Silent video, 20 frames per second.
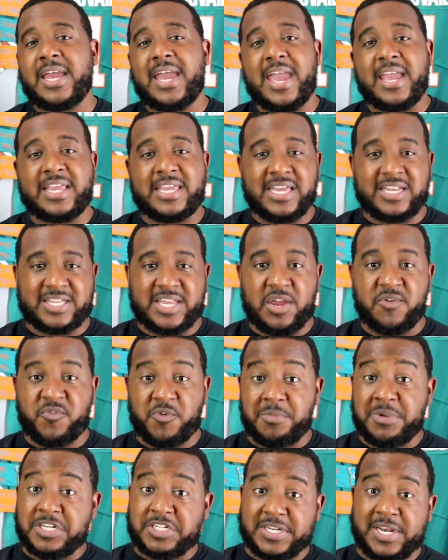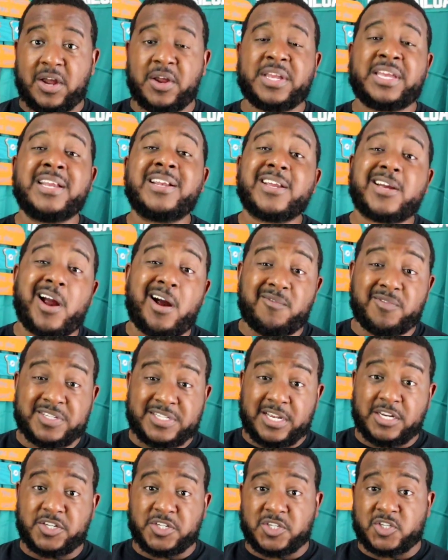and get the information out and get the
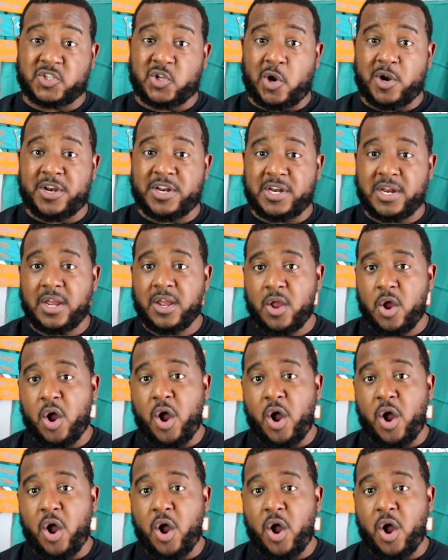conversation started